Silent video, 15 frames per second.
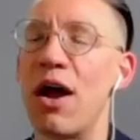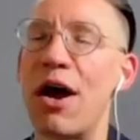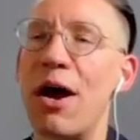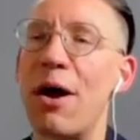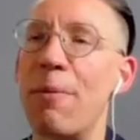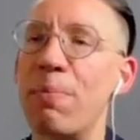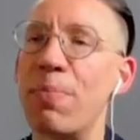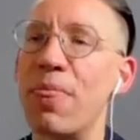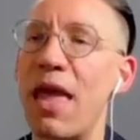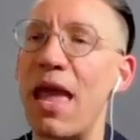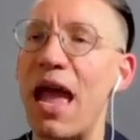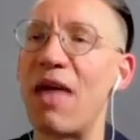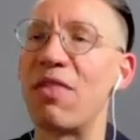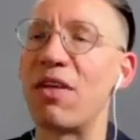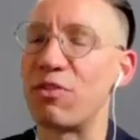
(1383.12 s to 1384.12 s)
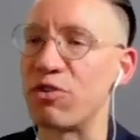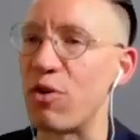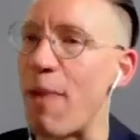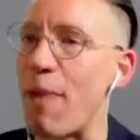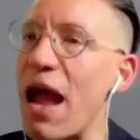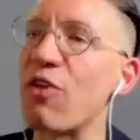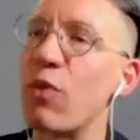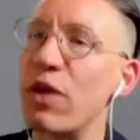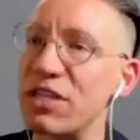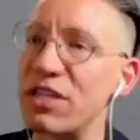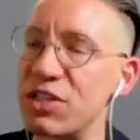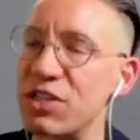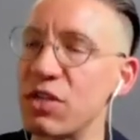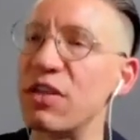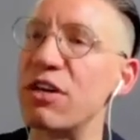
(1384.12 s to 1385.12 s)
um, and that there are pathways
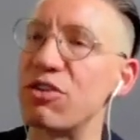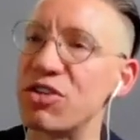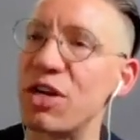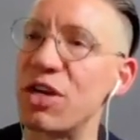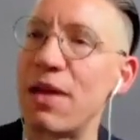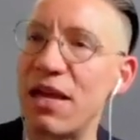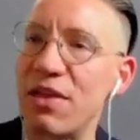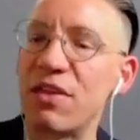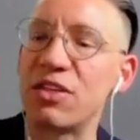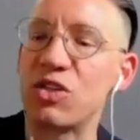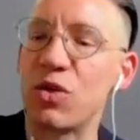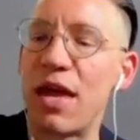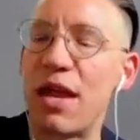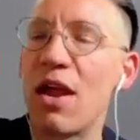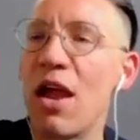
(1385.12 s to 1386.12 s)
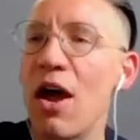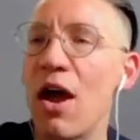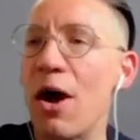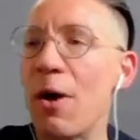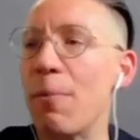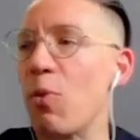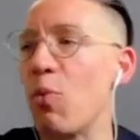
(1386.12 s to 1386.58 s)
to leadership in this so that um,